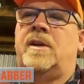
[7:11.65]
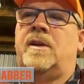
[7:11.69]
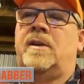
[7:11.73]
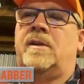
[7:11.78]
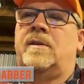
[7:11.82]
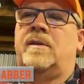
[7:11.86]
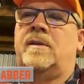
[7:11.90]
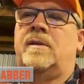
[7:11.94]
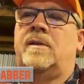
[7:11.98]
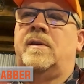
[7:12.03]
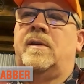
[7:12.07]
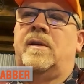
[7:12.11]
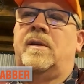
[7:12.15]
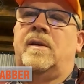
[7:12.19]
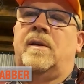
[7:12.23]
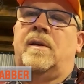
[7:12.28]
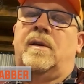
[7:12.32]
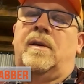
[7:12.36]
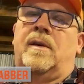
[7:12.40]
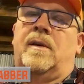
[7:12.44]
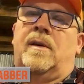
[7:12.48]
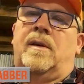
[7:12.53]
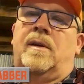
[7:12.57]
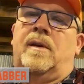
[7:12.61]

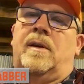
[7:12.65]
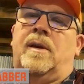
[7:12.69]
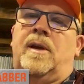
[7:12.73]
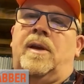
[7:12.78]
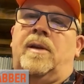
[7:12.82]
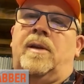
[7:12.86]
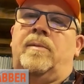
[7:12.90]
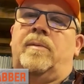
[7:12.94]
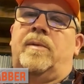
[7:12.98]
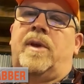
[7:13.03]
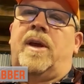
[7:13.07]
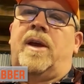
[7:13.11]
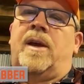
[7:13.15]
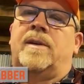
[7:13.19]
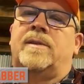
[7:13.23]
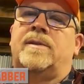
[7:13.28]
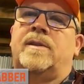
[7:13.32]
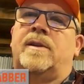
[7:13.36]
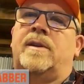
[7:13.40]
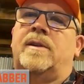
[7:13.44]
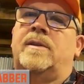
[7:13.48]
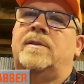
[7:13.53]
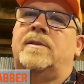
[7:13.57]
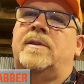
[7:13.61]
And
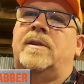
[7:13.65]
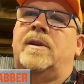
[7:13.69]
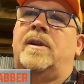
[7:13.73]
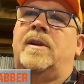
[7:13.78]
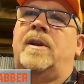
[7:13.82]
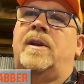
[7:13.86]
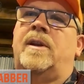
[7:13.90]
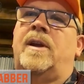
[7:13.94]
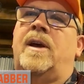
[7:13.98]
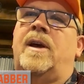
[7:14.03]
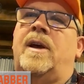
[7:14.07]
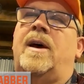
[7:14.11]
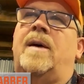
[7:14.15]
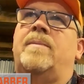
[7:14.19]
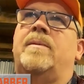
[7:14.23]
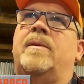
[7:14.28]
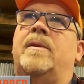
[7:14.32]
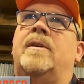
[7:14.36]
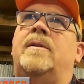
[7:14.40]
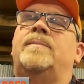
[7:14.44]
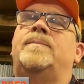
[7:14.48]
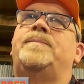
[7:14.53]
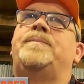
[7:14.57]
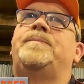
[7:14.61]
accidents did
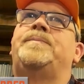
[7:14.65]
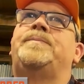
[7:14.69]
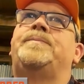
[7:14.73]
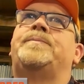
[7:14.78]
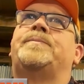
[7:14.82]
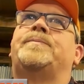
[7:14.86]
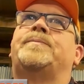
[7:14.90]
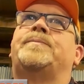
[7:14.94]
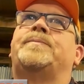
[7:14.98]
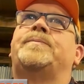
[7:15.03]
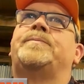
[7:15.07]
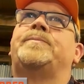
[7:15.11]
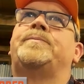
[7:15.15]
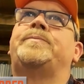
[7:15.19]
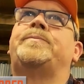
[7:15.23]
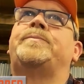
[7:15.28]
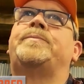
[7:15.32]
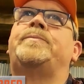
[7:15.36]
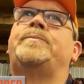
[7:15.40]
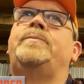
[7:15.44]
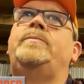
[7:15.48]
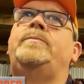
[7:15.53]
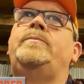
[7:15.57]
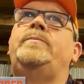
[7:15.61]
happen, and
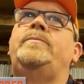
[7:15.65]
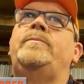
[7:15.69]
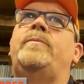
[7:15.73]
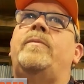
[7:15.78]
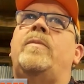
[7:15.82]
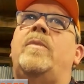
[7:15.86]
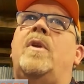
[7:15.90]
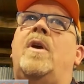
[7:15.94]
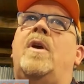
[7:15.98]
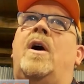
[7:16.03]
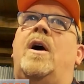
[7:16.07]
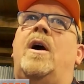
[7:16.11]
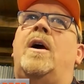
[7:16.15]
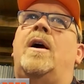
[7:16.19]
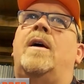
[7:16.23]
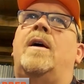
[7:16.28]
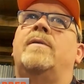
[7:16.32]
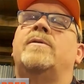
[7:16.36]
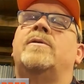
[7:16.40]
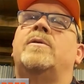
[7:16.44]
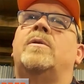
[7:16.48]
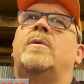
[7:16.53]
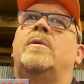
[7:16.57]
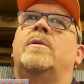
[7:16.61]
I
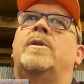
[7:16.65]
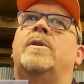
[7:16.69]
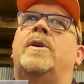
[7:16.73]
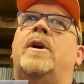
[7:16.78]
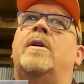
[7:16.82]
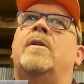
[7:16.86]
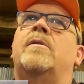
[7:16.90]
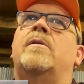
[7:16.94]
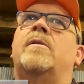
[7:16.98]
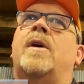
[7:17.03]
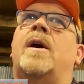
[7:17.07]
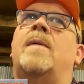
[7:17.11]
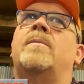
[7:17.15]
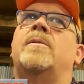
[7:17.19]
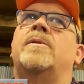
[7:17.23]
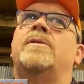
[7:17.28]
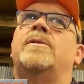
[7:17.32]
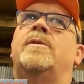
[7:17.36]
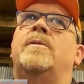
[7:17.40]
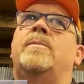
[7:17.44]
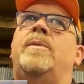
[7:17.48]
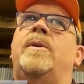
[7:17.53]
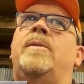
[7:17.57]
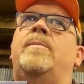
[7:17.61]
have sold tire
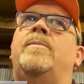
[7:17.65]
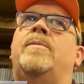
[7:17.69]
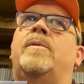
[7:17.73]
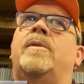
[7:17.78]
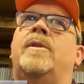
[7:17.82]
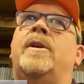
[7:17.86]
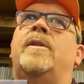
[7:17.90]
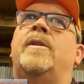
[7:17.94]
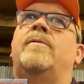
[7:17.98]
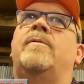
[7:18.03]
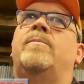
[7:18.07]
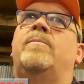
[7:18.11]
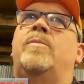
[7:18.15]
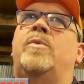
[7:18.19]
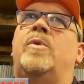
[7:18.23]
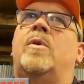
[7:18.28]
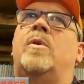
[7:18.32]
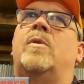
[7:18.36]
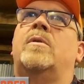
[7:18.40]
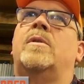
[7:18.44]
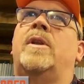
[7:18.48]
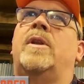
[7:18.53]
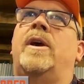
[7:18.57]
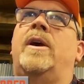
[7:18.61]
grabbers to people that have
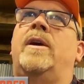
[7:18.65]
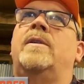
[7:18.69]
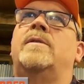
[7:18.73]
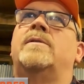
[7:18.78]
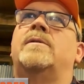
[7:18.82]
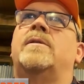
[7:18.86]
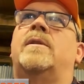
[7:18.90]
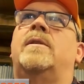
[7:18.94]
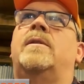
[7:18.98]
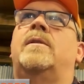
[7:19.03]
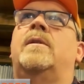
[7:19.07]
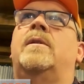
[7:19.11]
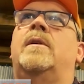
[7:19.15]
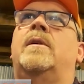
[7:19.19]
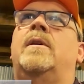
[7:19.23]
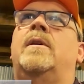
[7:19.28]
broke legs, and